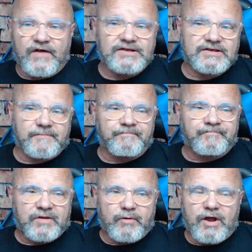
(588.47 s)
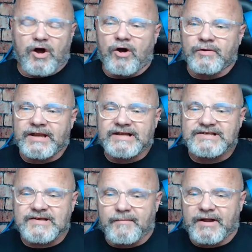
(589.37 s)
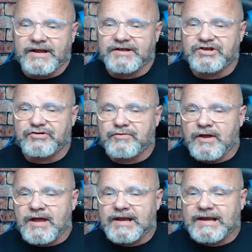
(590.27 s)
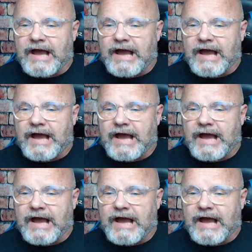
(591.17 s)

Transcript: let's face it, we all need somebody to